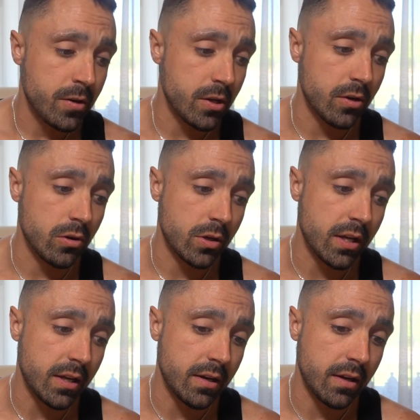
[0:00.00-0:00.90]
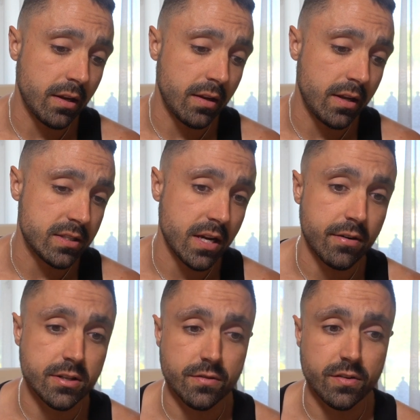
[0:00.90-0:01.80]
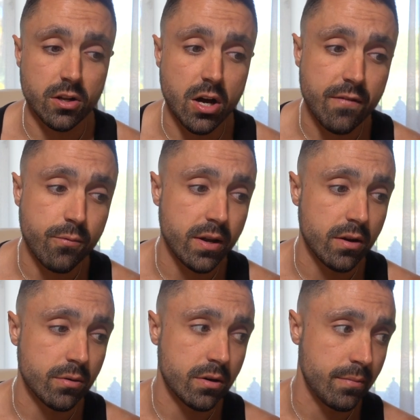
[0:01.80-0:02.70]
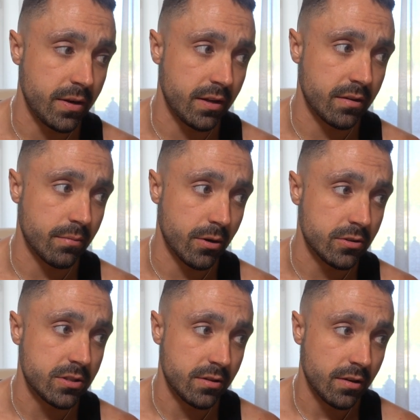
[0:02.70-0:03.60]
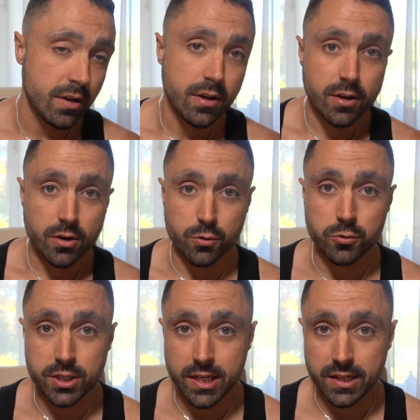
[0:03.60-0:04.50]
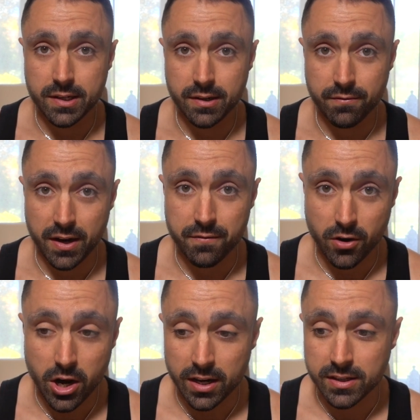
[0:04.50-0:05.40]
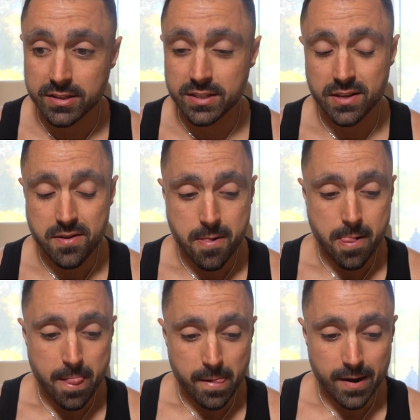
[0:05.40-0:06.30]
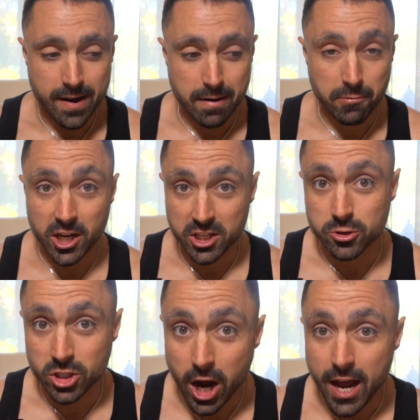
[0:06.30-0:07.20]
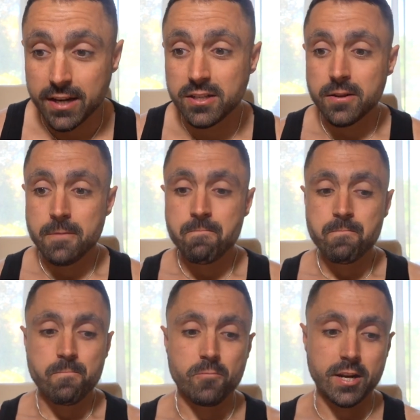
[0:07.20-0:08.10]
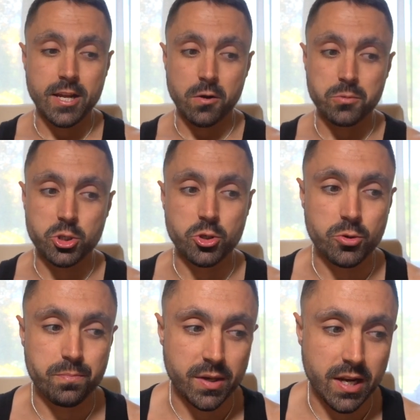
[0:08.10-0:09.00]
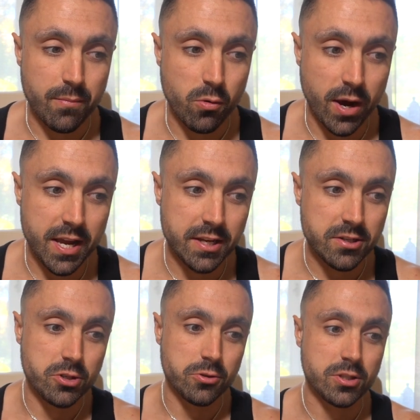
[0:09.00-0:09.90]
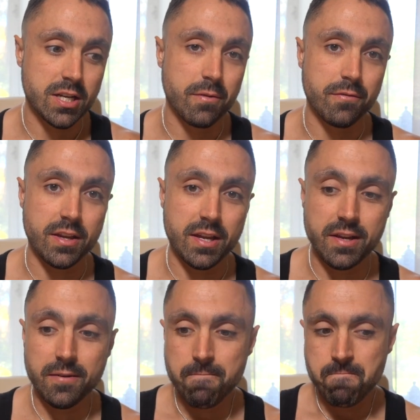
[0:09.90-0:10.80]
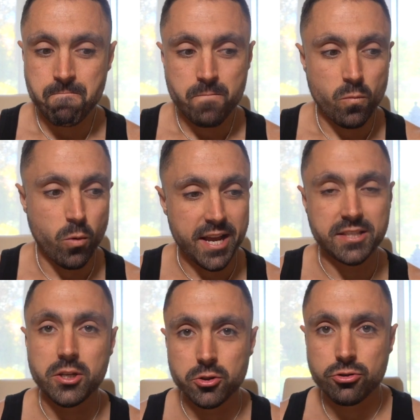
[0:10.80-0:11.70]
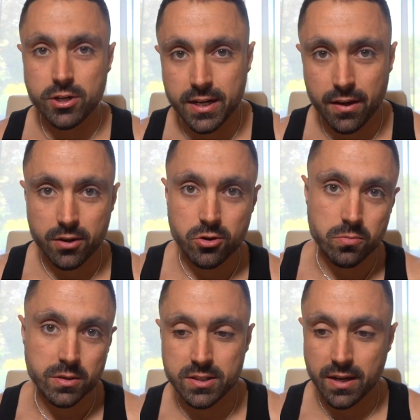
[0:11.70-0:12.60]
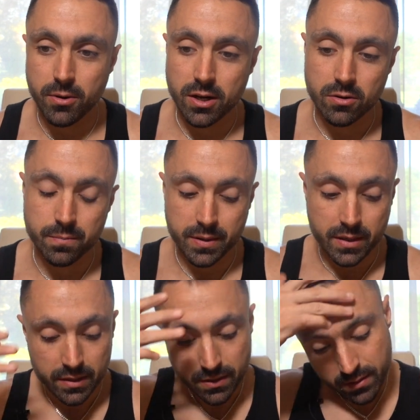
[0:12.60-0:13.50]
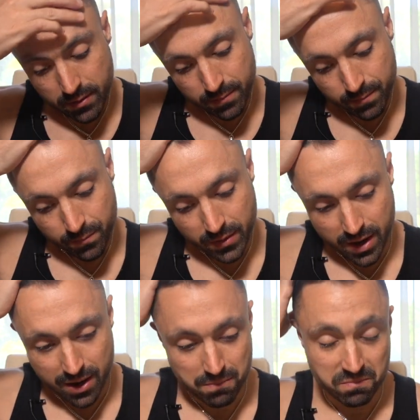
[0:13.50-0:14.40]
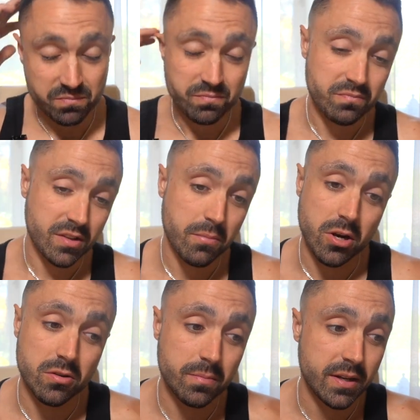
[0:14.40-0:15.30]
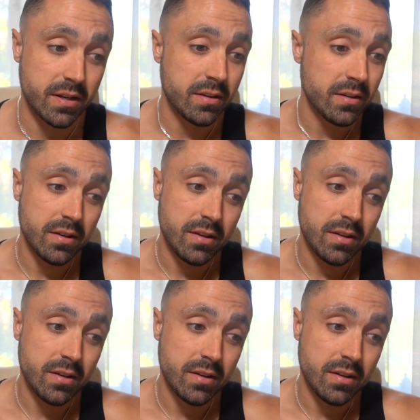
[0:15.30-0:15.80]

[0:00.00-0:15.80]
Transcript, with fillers: you know looking in in these areas of your life where you're committing the most cruelty and violence um, like your diet really helps you become awakened to some of the ways that you're treating other humans that might not be um, that might not be